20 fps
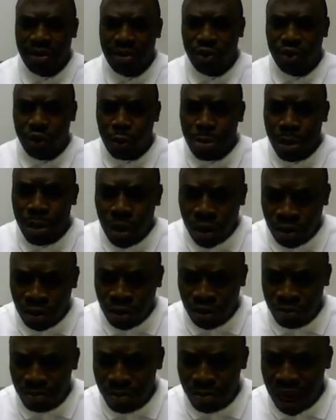of the
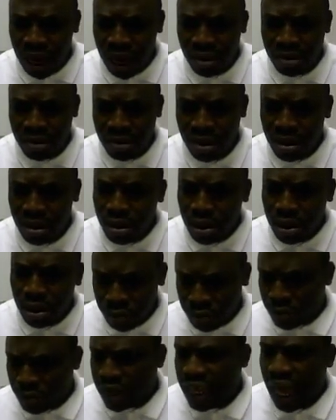superconscious mind
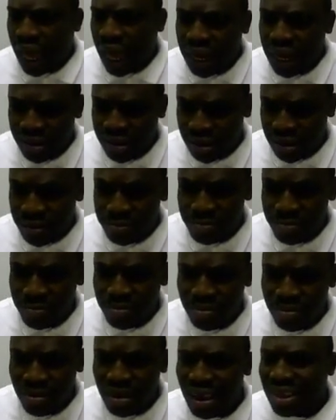to reality.
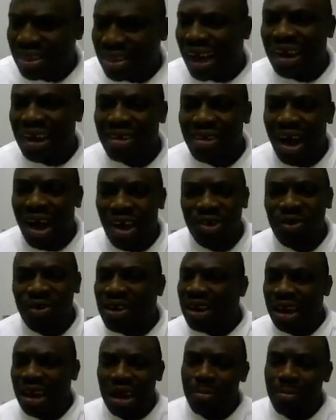That is how
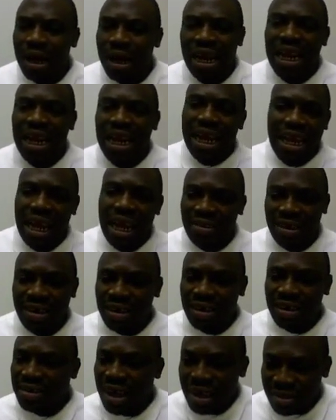you deliberately create
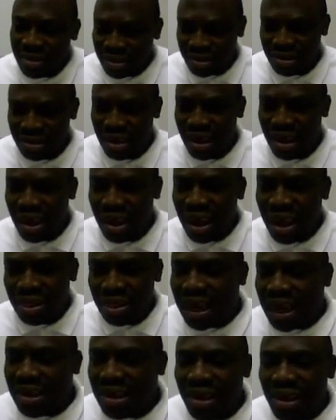success.
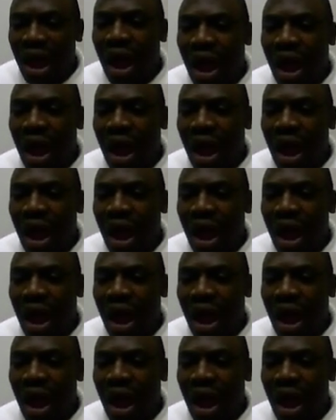That is